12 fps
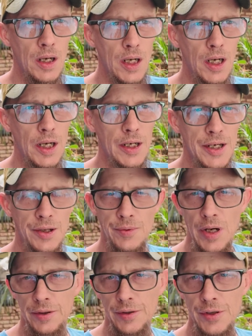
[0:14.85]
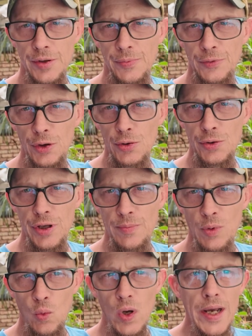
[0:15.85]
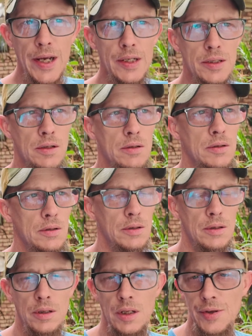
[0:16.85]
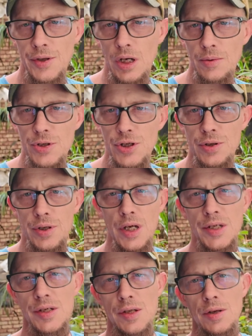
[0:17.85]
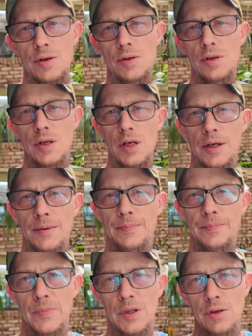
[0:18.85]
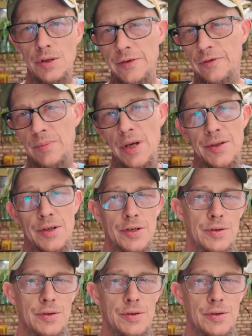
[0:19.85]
And rather than throw them away, I thought I would show you guys a little different method.